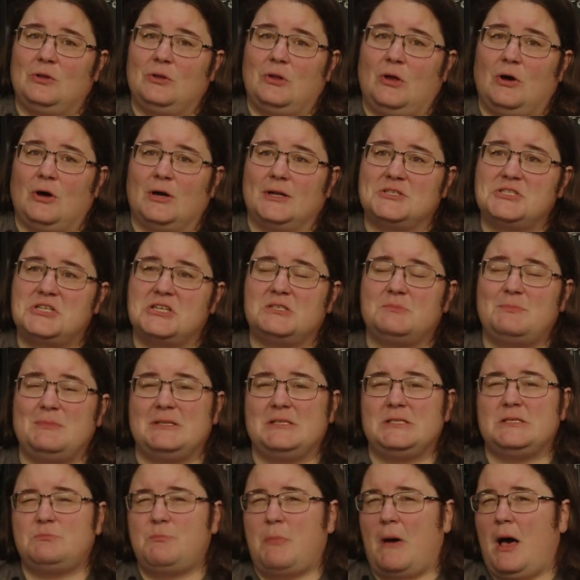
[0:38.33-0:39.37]
launch has been
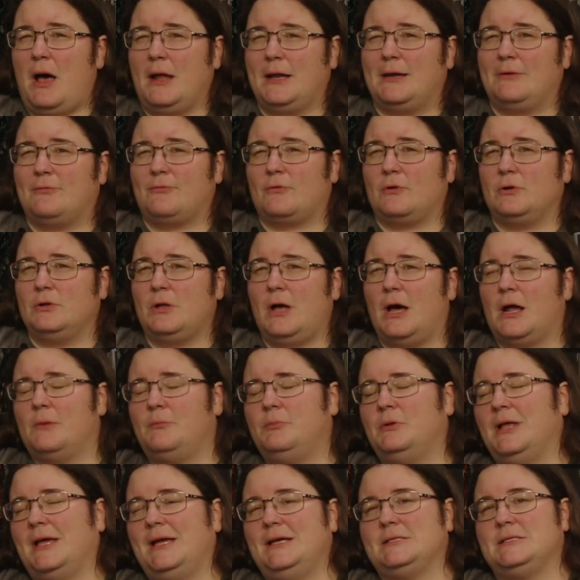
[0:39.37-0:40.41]
spotty for a lot of
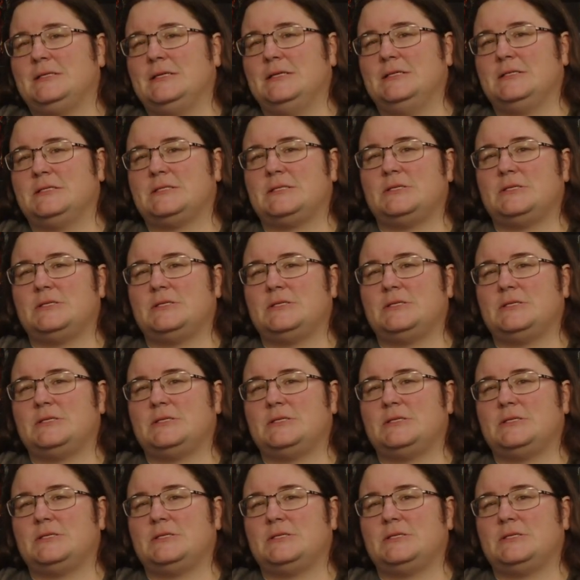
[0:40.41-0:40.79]
places.